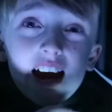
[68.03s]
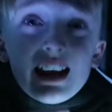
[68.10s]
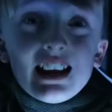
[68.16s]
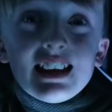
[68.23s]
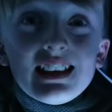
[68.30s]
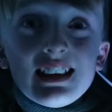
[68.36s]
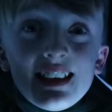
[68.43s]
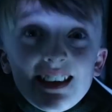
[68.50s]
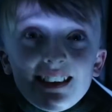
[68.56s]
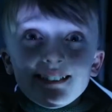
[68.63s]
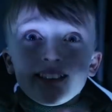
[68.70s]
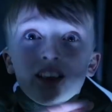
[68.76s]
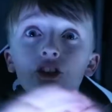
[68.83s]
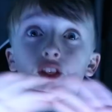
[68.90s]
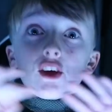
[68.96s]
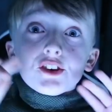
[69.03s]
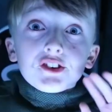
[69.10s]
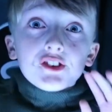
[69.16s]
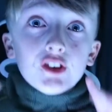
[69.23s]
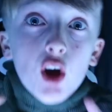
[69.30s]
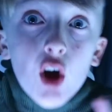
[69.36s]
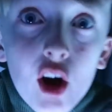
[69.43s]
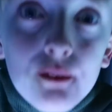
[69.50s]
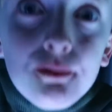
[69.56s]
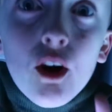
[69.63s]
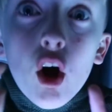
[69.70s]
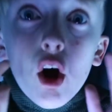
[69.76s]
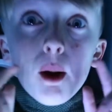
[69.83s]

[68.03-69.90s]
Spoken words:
And it is that Durv